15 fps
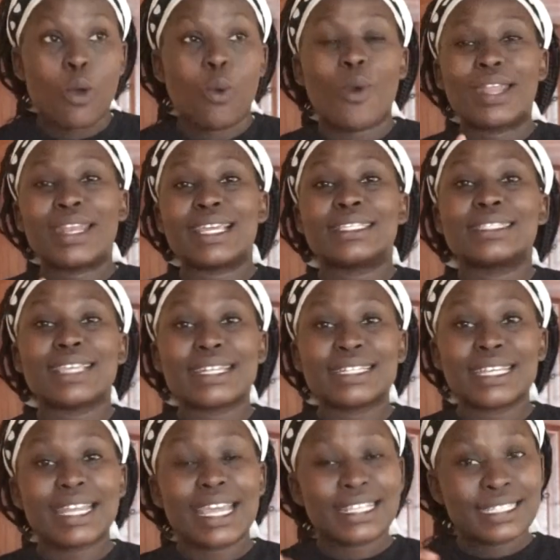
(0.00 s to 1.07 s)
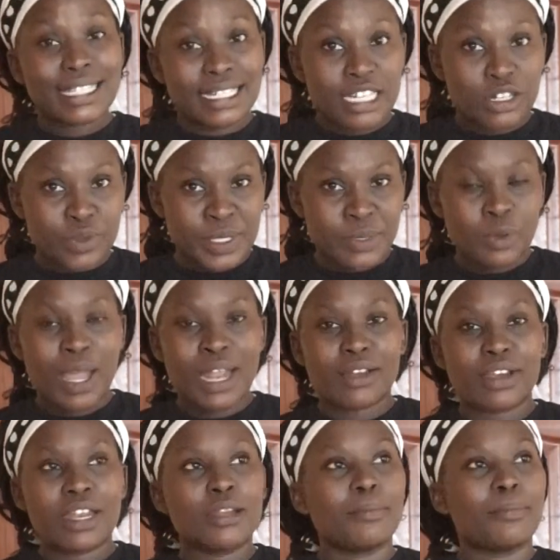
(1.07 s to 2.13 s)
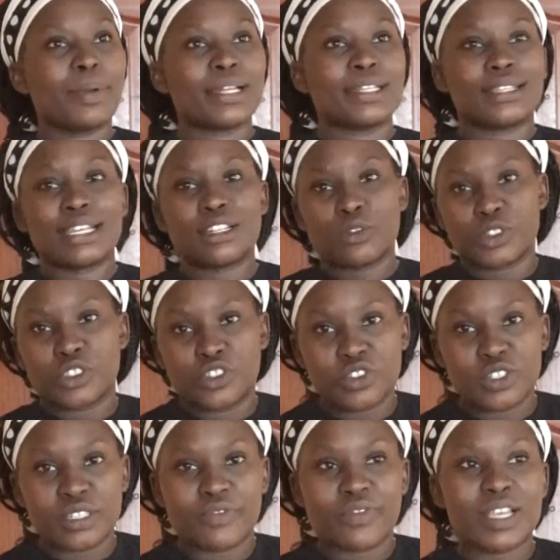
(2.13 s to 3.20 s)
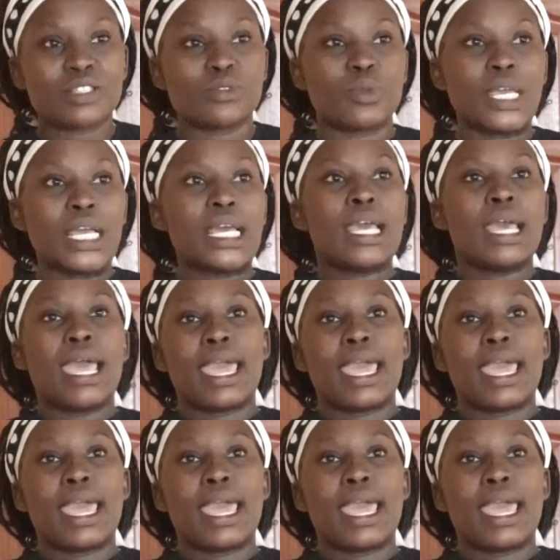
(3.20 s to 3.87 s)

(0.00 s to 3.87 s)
When I started with 200, but that was during the first week,